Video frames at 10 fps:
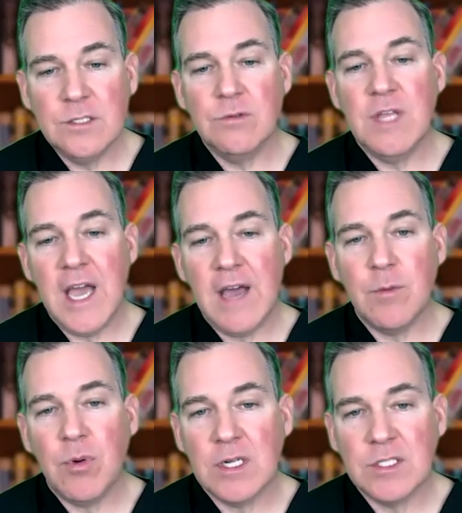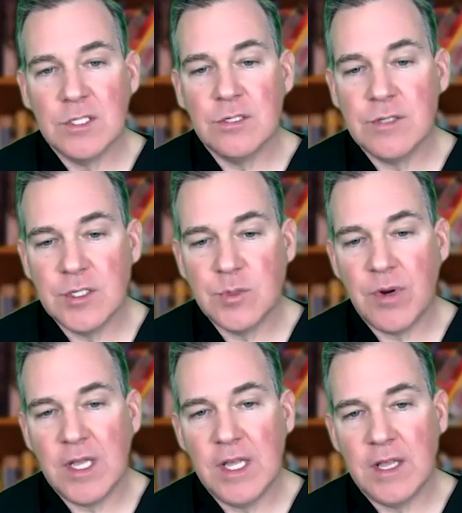do they have a processor that's
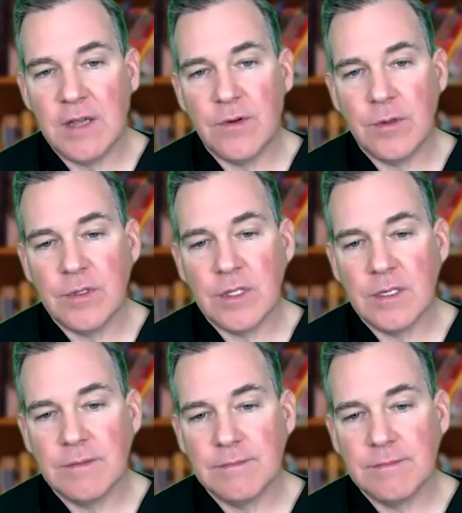breaking that frequently